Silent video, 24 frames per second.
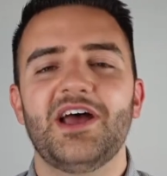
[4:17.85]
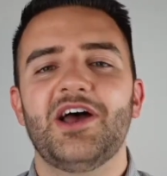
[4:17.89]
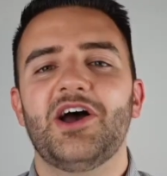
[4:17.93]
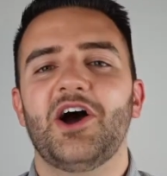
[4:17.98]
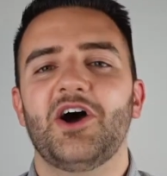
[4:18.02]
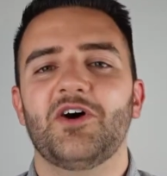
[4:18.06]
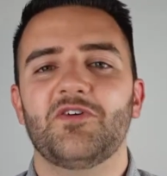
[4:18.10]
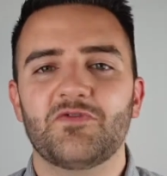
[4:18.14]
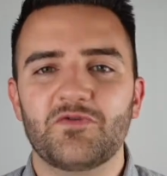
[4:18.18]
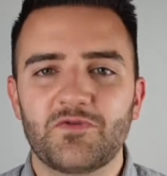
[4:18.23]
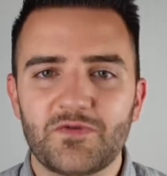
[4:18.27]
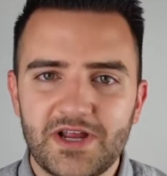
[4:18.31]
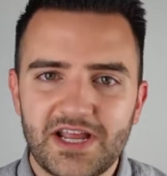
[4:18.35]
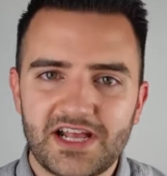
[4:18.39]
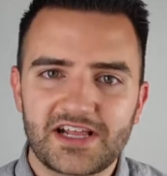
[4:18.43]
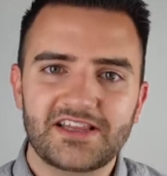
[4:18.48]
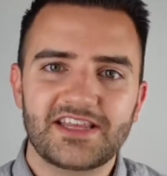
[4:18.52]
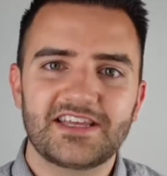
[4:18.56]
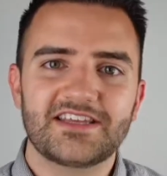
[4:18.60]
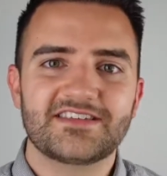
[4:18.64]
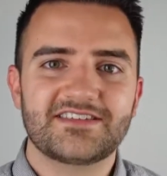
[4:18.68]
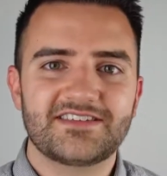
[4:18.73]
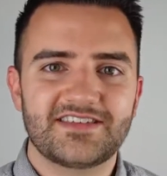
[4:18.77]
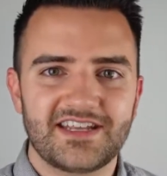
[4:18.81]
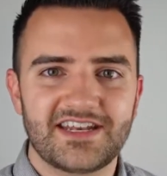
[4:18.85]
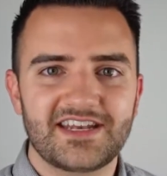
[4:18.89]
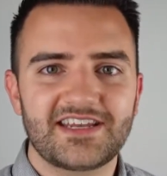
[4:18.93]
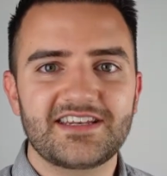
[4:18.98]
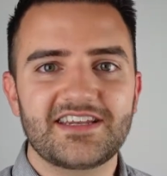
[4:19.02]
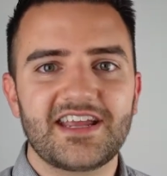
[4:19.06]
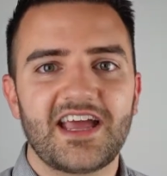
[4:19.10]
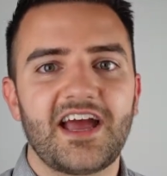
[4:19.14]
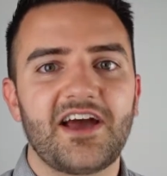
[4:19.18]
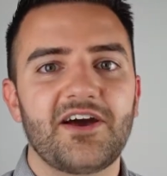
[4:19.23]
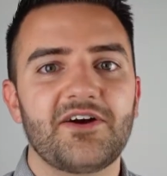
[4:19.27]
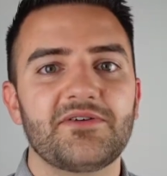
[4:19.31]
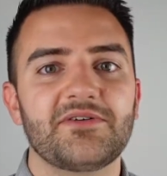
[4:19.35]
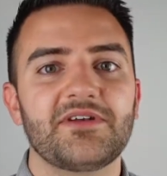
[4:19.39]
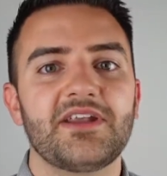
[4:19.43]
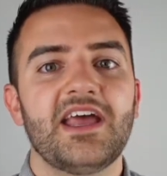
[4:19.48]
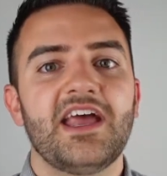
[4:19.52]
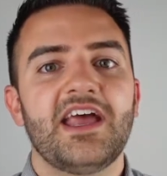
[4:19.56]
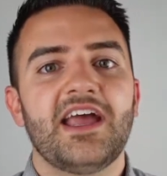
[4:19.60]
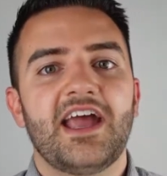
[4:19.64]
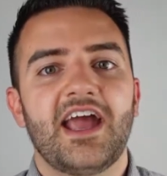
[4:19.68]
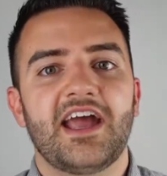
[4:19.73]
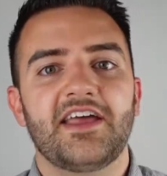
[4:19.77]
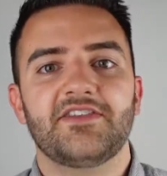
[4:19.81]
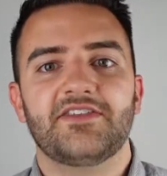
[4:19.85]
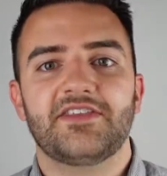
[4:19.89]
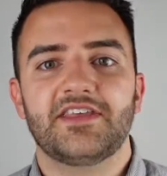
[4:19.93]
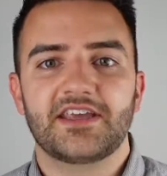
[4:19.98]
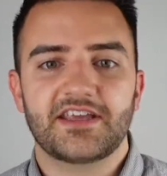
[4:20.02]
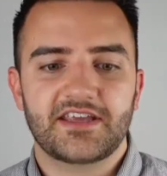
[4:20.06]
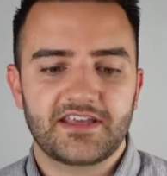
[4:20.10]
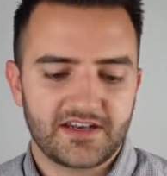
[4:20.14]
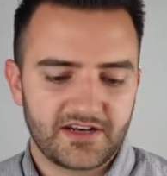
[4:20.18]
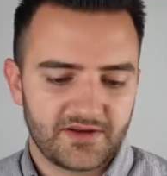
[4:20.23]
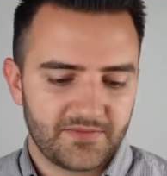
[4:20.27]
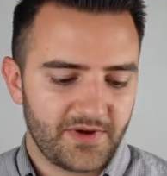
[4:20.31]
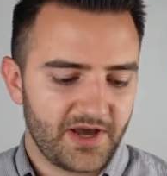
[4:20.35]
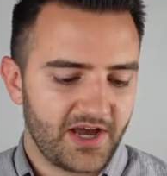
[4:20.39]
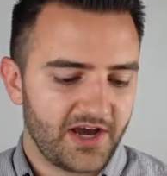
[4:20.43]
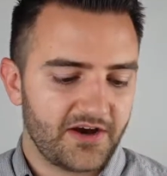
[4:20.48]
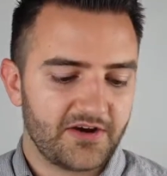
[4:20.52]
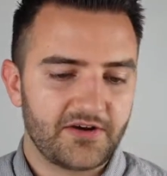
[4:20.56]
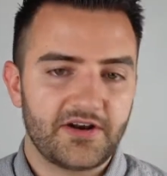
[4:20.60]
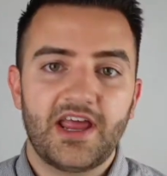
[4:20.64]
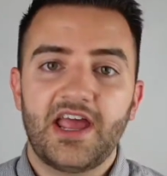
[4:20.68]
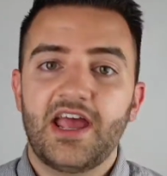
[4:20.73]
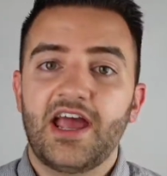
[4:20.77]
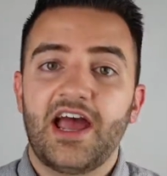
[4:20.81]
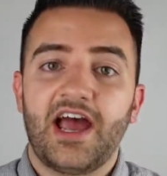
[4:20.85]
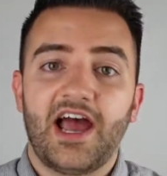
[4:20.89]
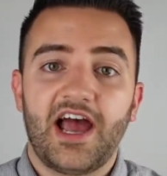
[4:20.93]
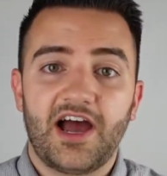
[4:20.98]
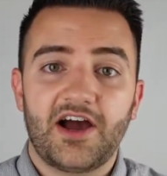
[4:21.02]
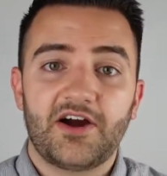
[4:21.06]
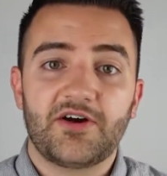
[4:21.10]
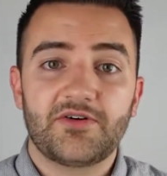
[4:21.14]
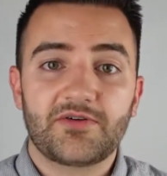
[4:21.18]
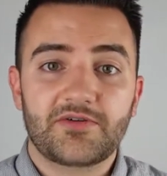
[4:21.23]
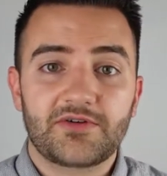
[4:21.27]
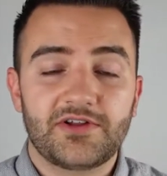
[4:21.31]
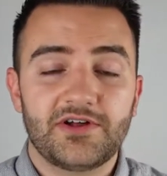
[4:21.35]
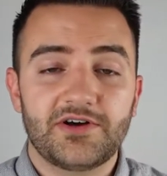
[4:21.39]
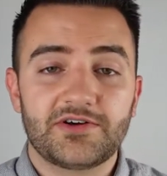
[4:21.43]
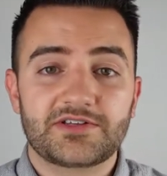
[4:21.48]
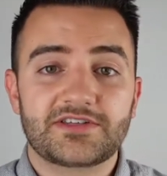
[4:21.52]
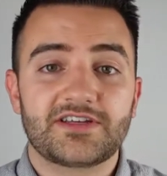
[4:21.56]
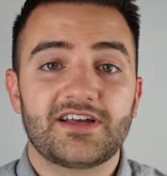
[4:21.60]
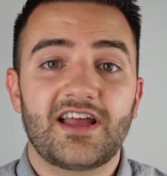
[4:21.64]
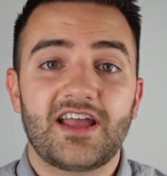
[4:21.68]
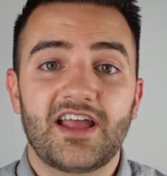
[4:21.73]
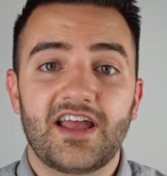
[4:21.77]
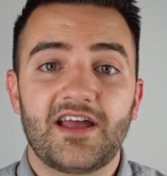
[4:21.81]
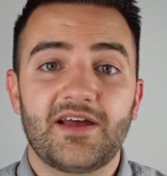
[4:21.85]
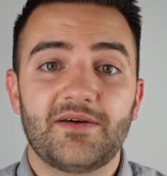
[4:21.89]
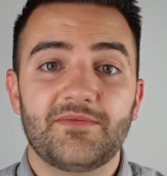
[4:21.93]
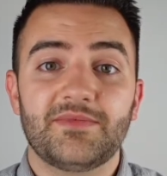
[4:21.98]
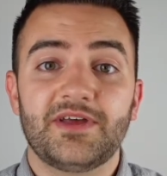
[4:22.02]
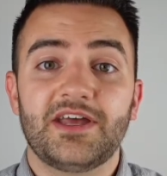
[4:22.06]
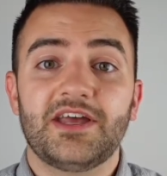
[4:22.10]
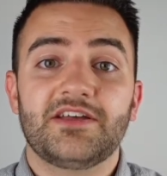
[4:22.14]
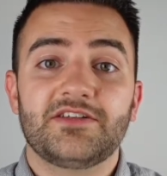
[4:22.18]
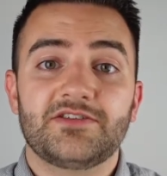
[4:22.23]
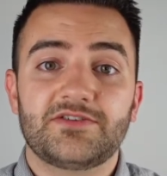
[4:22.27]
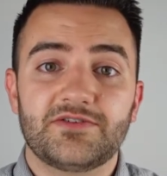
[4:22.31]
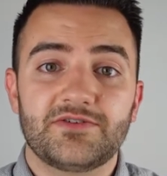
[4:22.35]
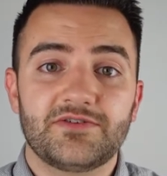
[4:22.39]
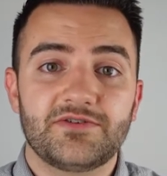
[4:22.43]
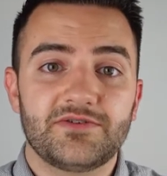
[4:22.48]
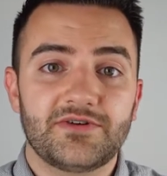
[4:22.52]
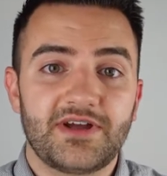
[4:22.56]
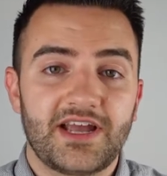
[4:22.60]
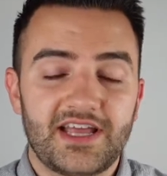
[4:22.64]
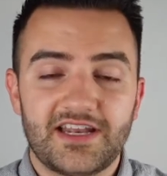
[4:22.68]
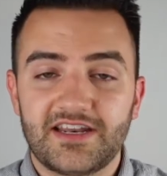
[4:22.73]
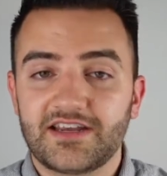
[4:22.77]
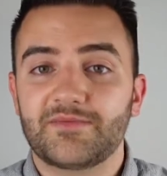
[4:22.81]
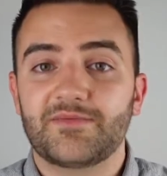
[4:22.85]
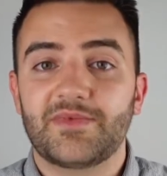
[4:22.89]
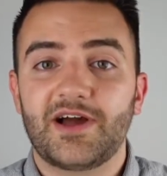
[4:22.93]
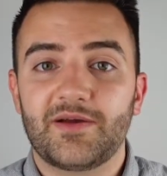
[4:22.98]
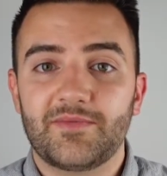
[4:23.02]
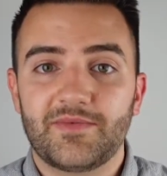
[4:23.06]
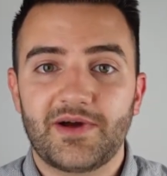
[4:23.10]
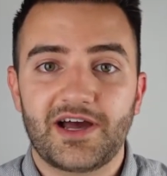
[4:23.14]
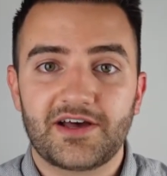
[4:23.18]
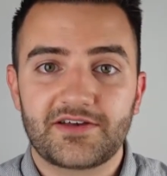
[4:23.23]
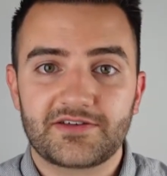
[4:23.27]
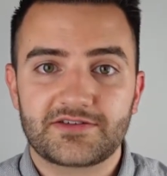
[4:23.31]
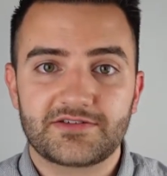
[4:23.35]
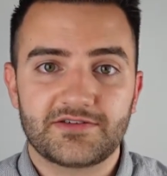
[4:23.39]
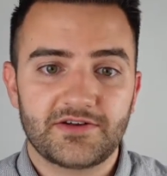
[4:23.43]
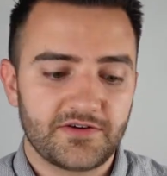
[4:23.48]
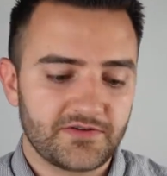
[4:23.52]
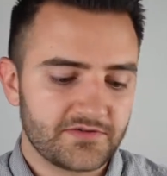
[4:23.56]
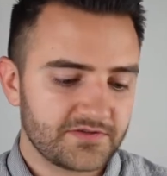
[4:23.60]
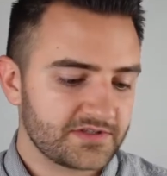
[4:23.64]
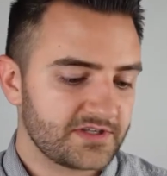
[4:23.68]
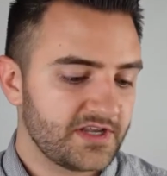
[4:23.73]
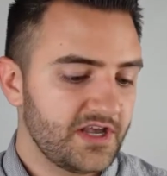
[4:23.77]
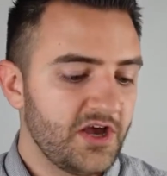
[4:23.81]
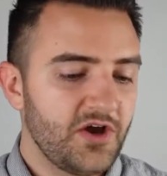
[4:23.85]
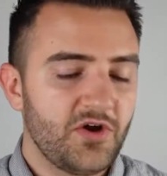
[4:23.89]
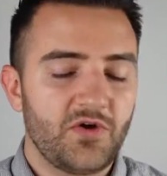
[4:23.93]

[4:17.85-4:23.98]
of weekly sitting down and thinking about how close I am to hitting my milestones,